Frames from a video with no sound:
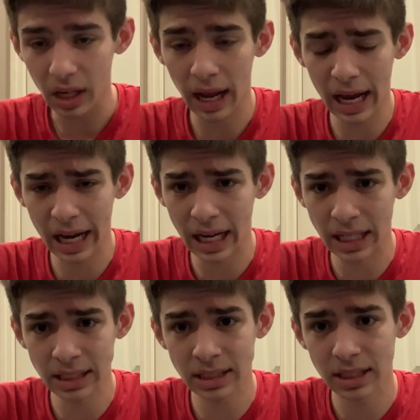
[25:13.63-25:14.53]

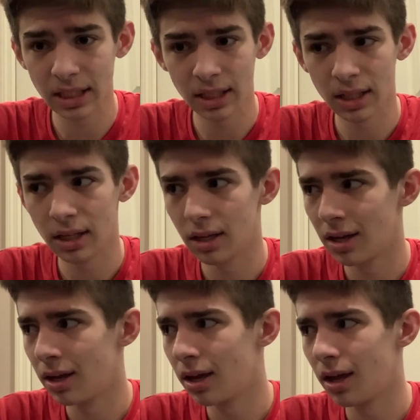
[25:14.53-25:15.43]
and
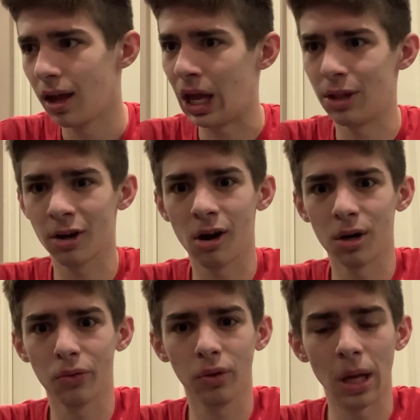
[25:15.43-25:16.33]
in the
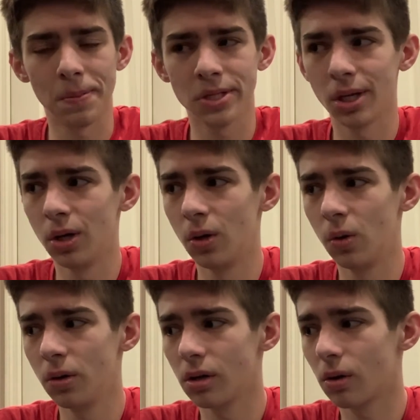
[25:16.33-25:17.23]
carnival
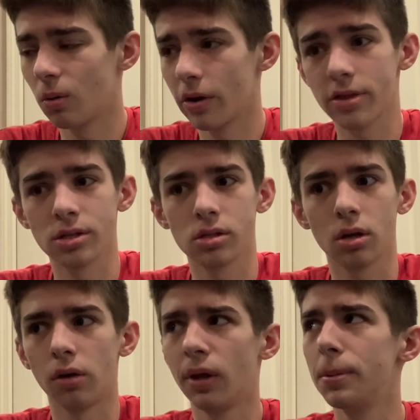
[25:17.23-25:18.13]
episode, or if there's a
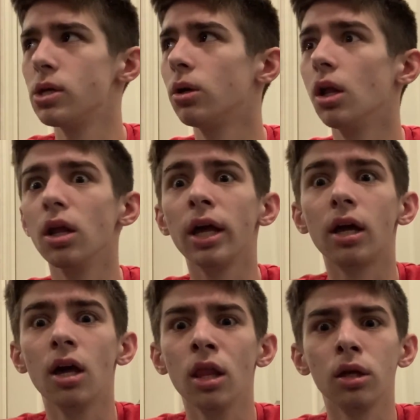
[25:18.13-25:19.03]
carnival episode, like
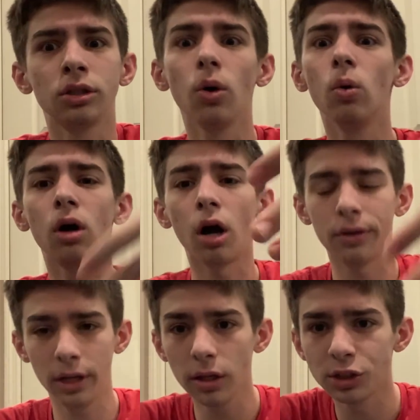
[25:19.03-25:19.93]
there's a whole car
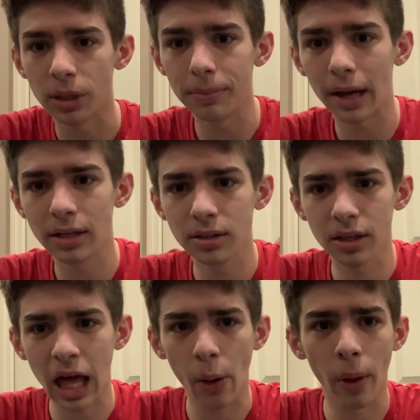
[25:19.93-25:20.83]
dealership back
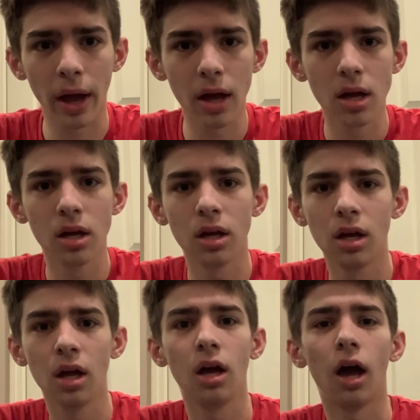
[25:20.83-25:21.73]
that way.
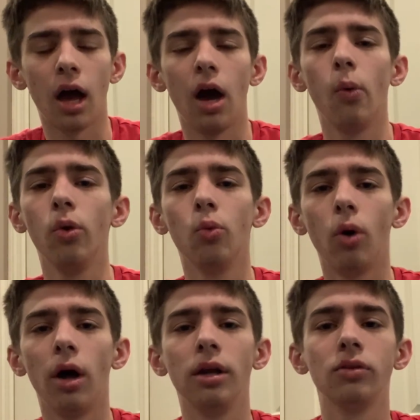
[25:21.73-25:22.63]
How will
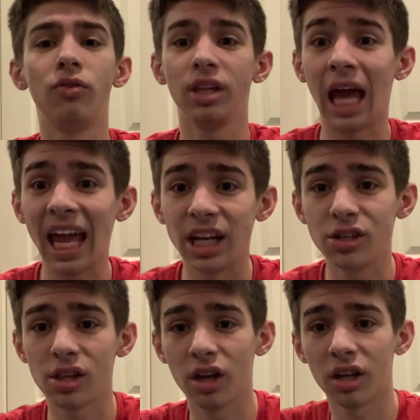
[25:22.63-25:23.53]
Wanda fit that into
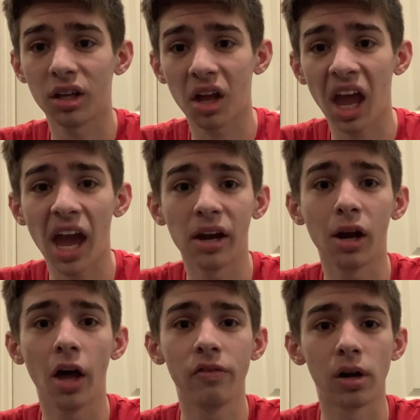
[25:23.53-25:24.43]
the canon
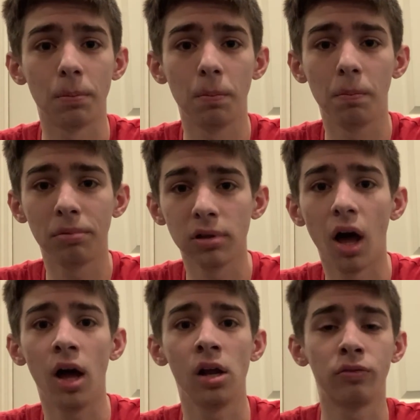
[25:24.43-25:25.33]
of her
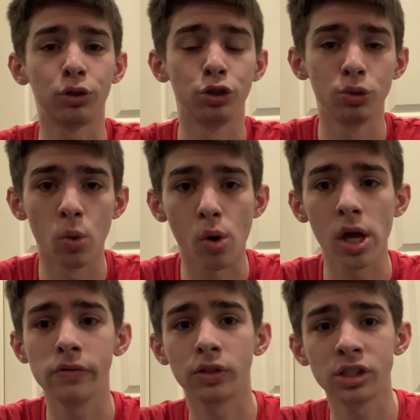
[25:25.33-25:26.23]
plot, of her story,
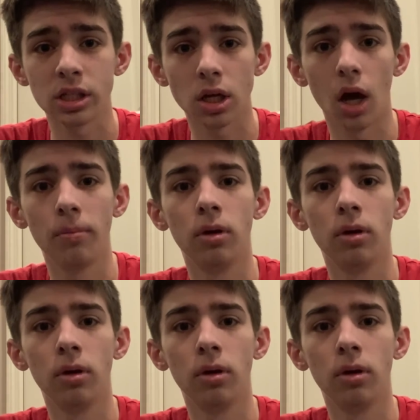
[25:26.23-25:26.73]
of her sitcom?